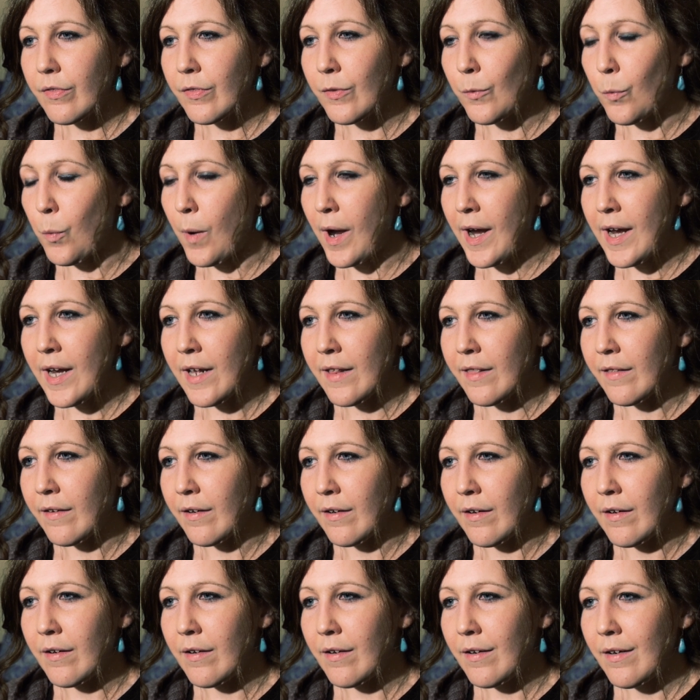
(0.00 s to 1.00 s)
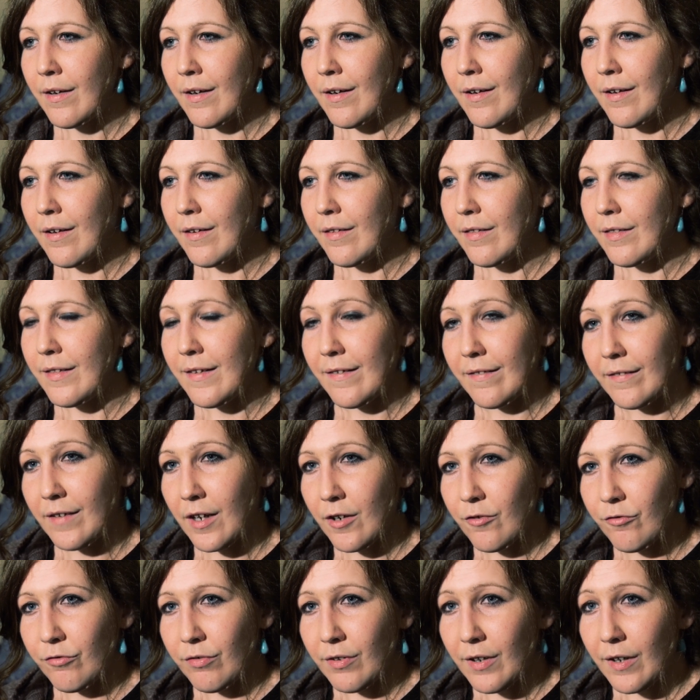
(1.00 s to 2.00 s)
the way that this
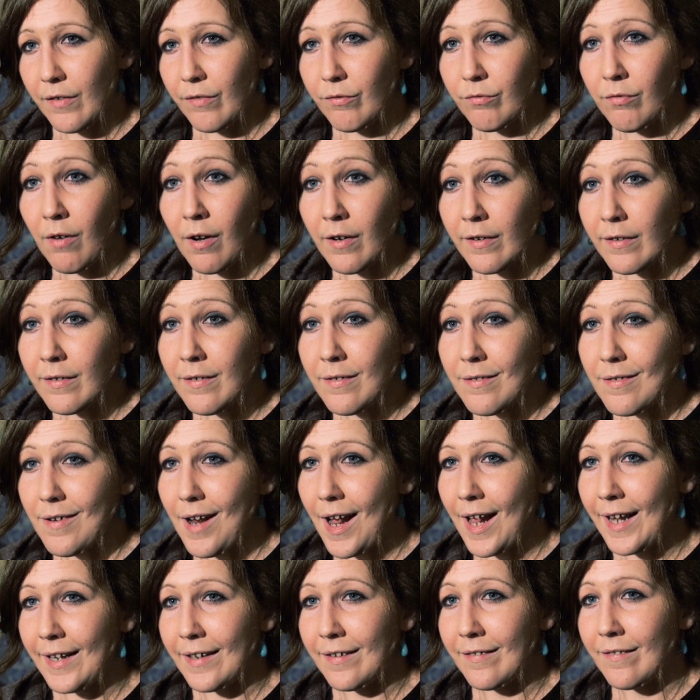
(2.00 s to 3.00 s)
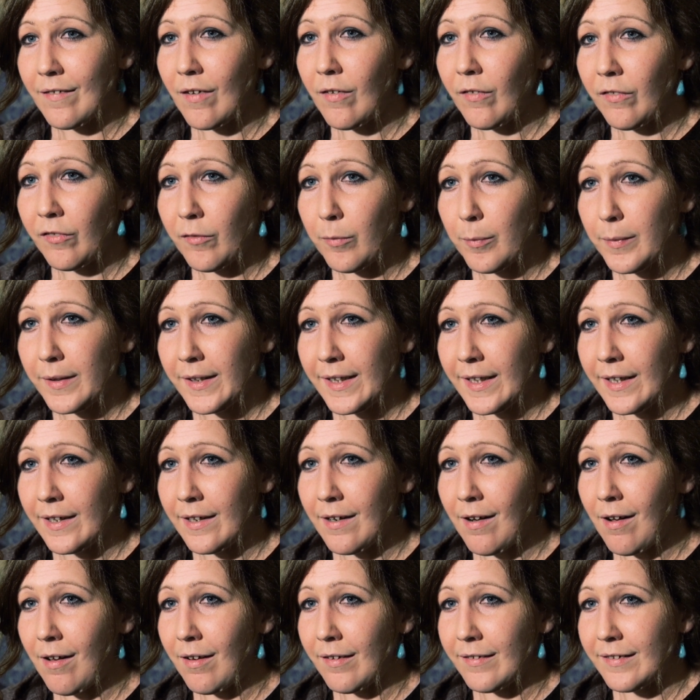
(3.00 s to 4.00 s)
country is run and
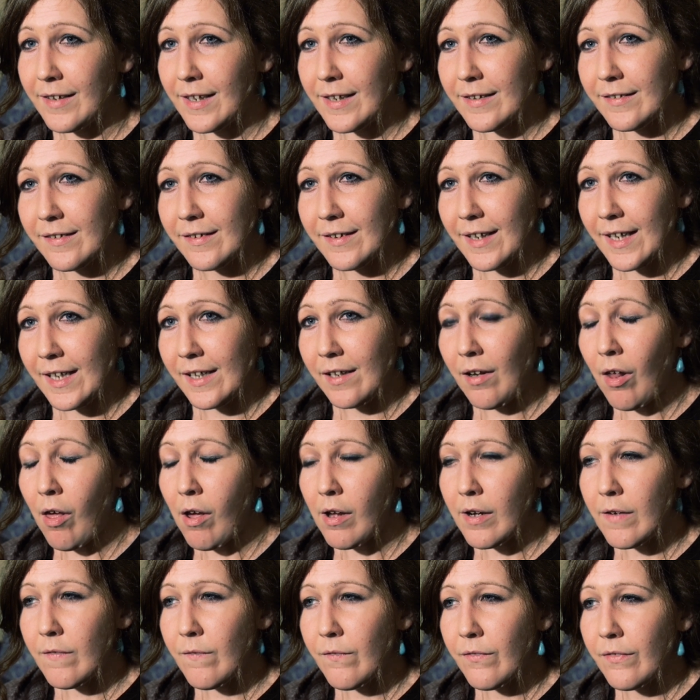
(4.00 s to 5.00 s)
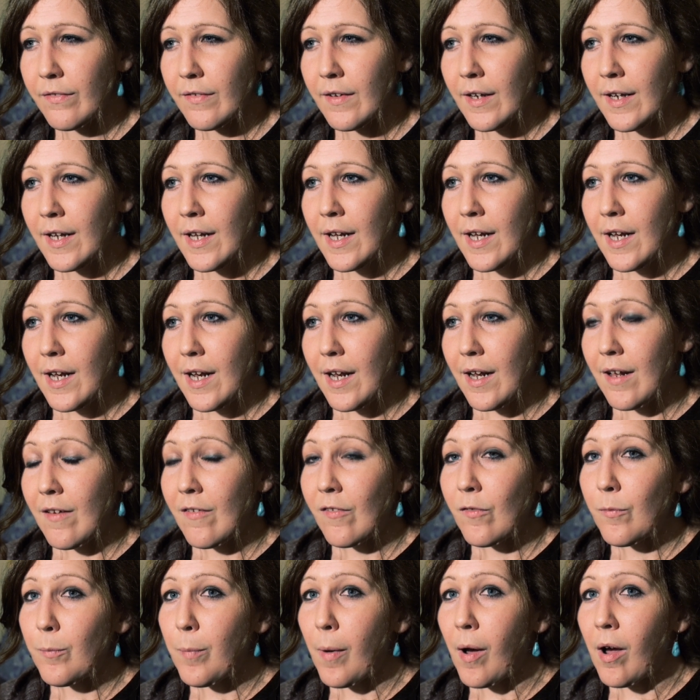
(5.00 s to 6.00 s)
ultimately our day to day lives
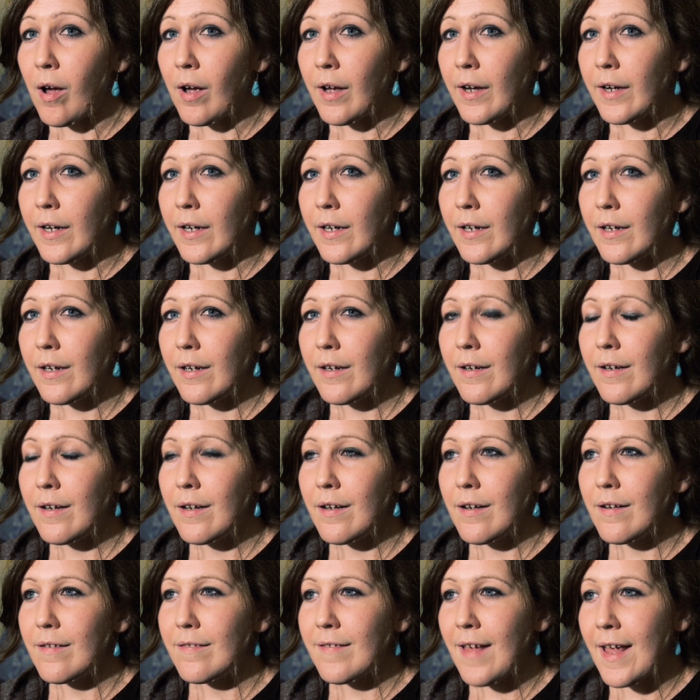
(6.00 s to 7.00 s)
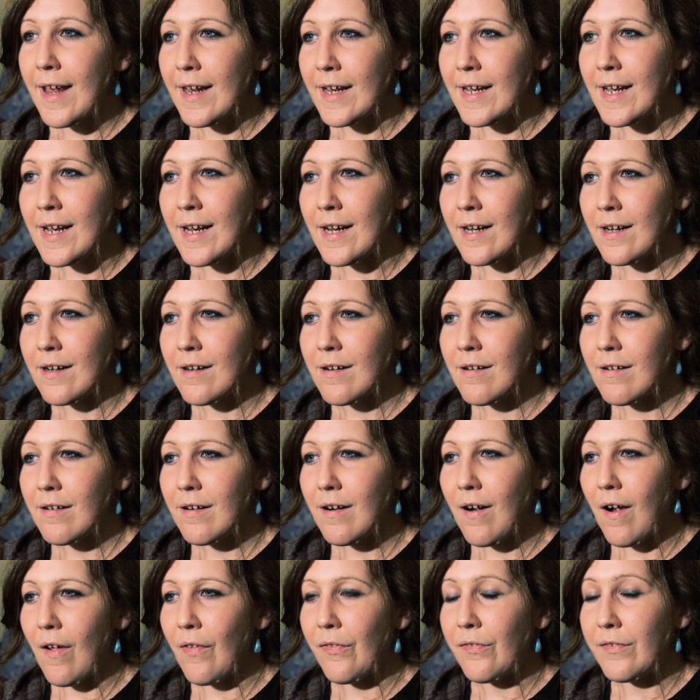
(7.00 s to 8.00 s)
is by
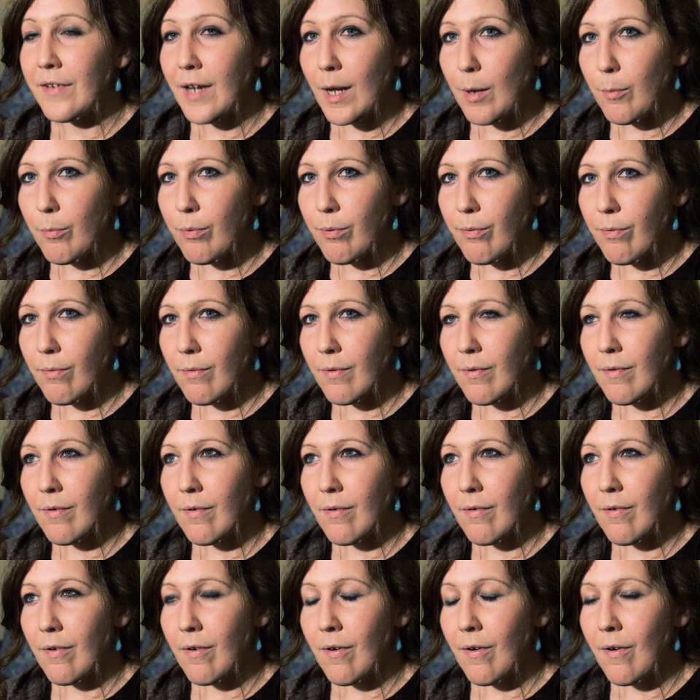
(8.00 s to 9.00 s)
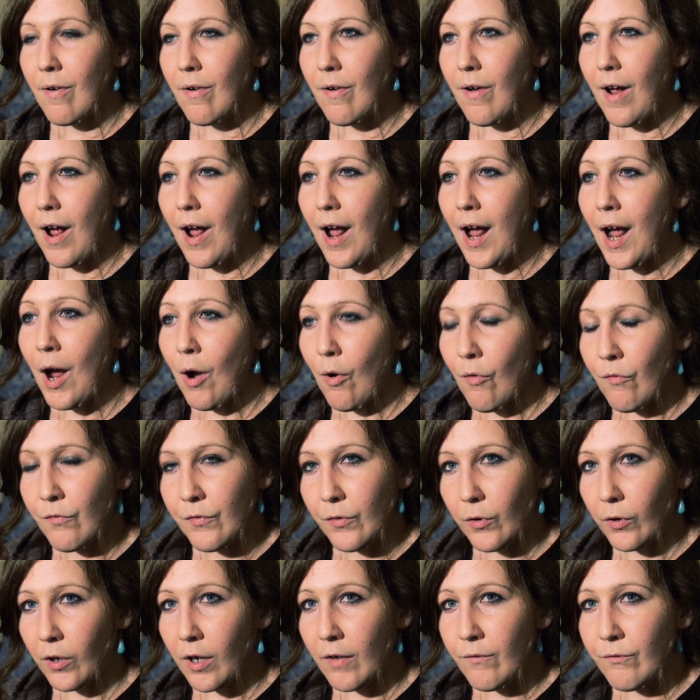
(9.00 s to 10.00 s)
taking a step out
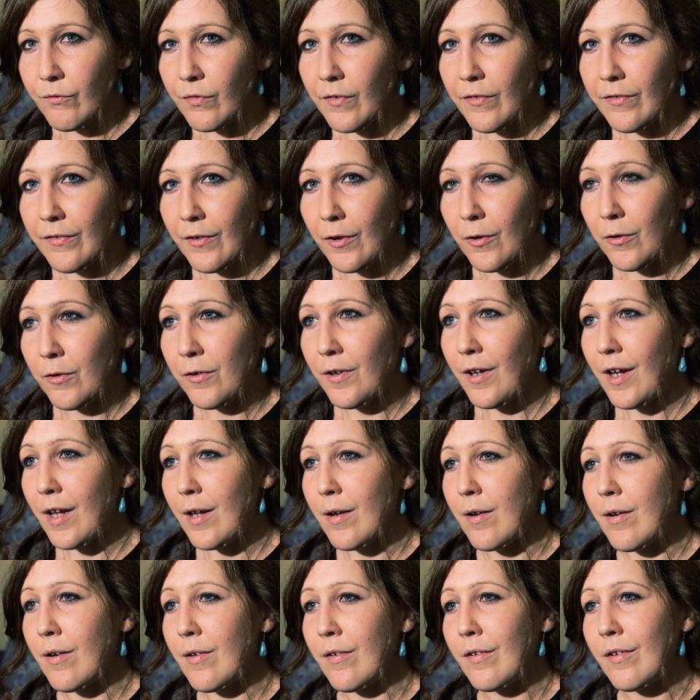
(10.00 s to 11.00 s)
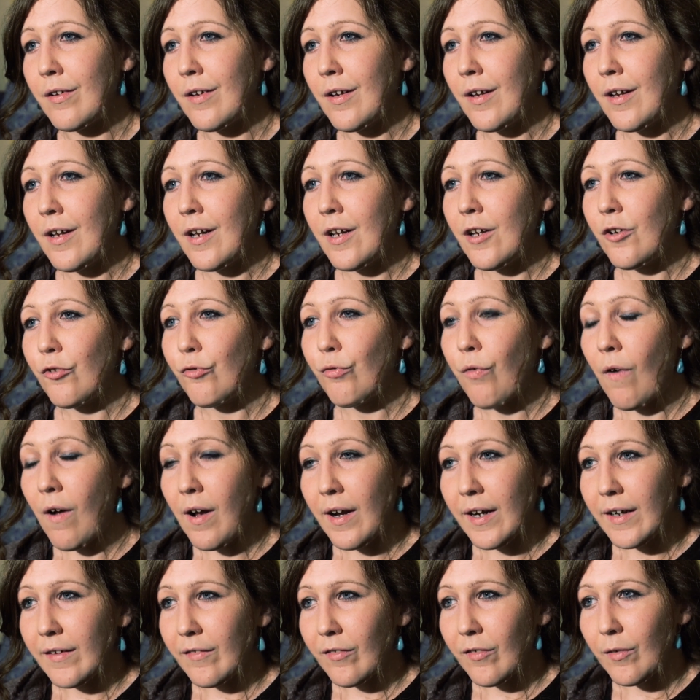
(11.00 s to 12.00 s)
of your comfort zone and
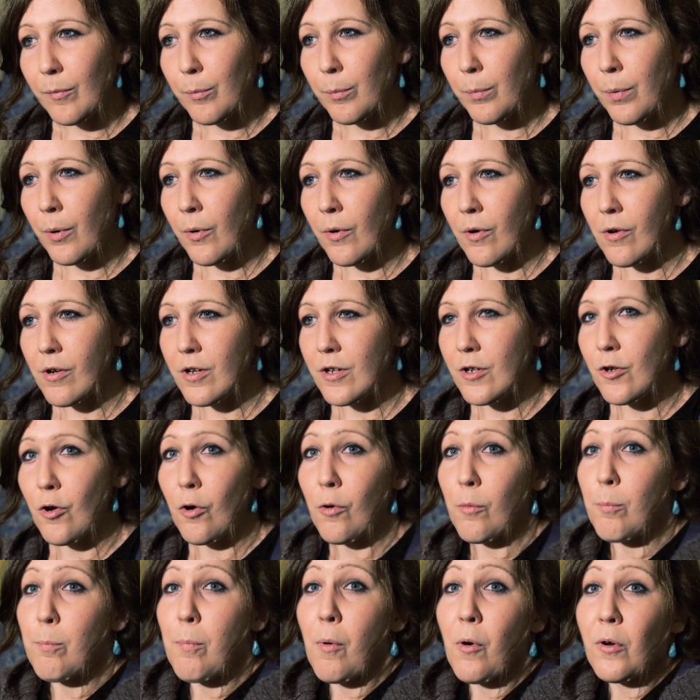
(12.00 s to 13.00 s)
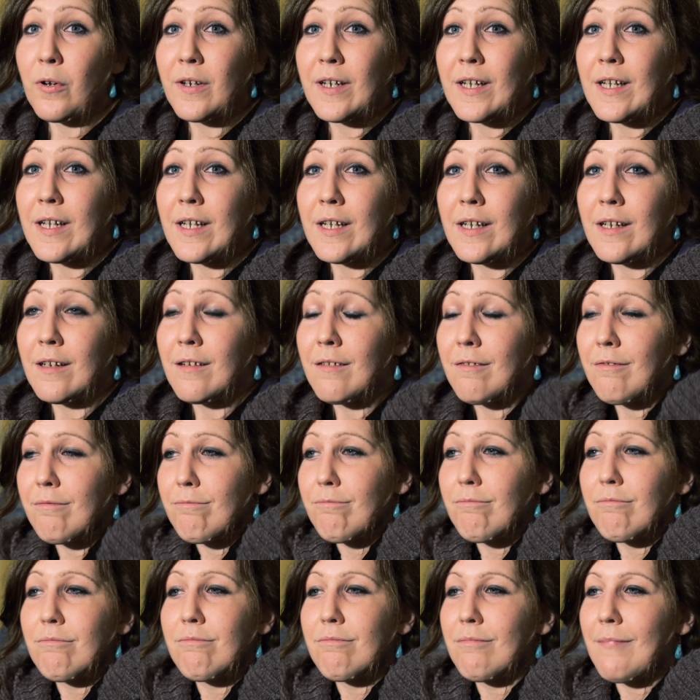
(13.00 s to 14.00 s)
trying to put your body
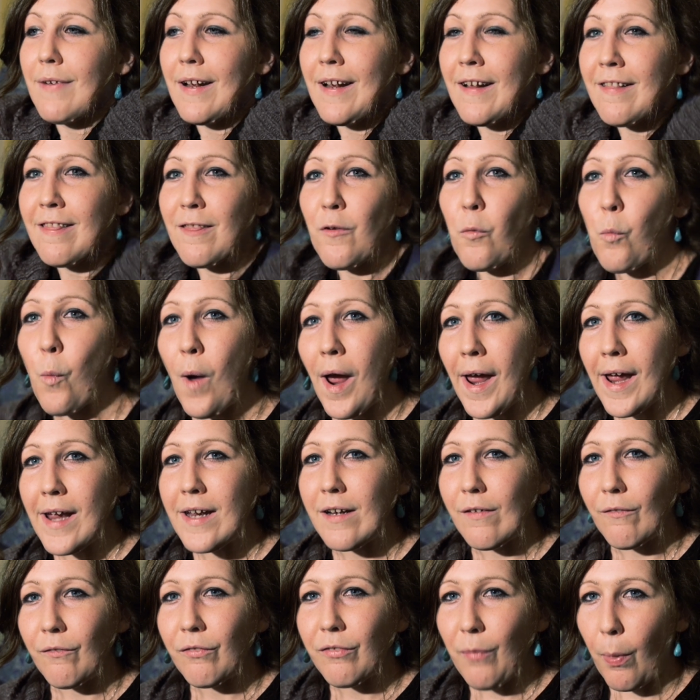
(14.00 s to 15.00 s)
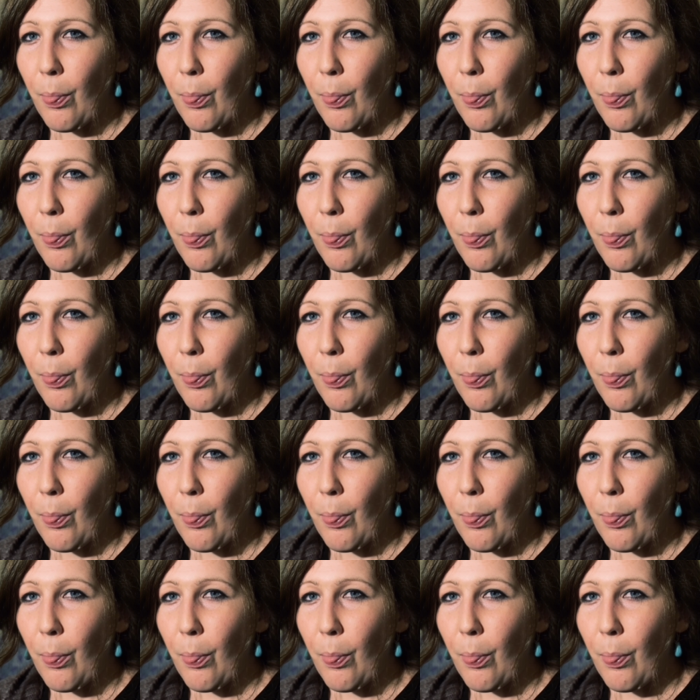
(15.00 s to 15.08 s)
in the way of